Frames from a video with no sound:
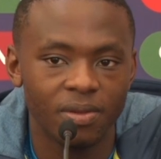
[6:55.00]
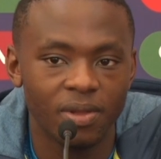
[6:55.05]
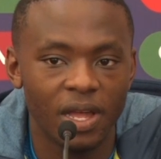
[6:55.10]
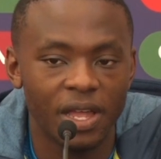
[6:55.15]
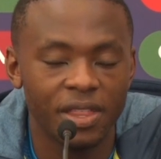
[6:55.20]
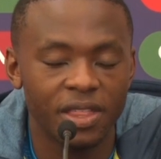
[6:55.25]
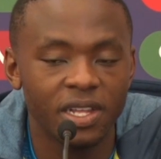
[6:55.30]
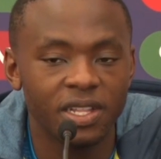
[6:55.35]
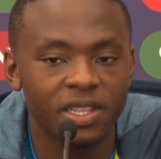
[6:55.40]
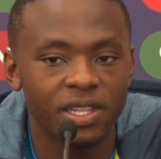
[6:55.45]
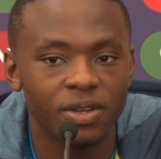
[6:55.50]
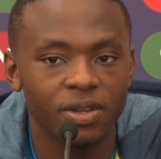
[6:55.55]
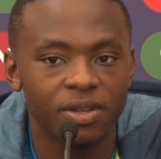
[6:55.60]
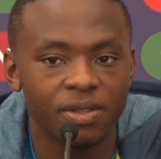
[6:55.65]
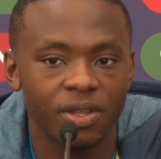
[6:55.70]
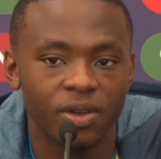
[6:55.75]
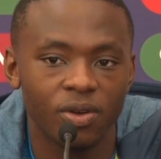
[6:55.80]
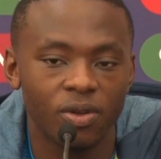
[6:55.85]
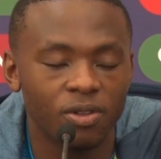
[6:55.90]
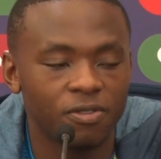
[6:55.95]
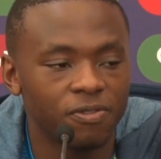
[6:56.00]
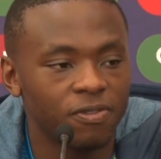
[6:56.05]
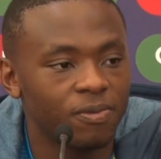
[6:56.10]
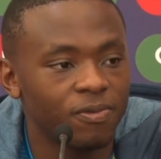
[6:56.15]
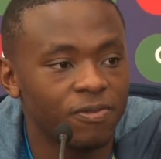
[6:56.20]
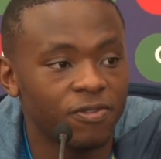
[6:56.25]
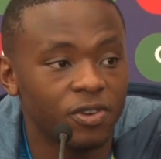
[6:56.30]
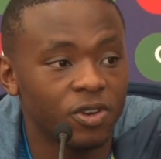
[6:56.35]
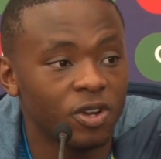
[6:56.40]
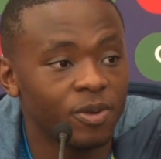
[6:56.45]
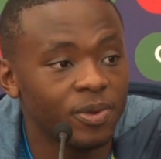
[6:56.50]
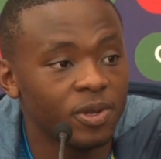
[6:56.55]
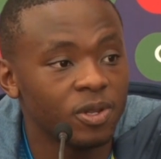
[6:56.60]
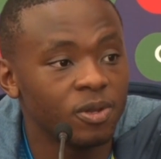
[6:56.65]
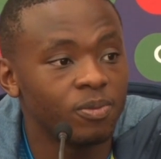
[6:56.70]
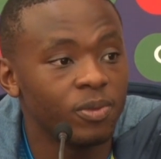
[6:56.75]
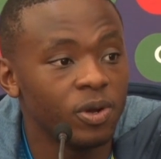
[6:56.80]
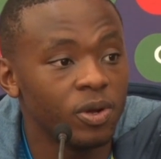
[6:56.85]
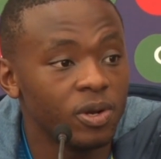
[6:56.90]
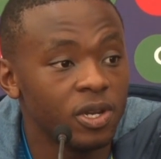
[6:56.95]
I think they're all phenomenal
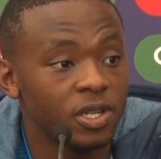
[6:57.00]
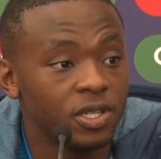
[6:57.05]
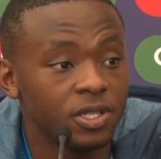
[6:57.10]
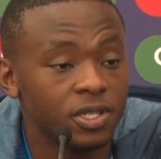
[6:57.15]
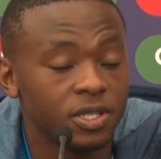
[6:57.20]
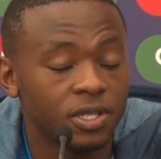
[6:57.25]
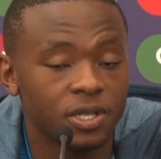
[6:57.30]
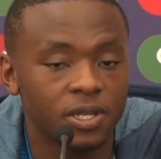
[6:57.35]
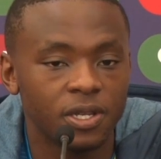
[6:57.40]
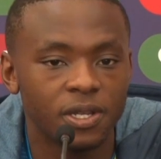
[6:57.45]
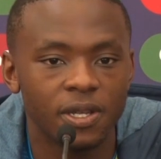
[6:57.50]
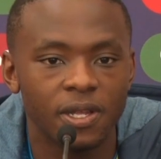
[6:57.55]
bowlers.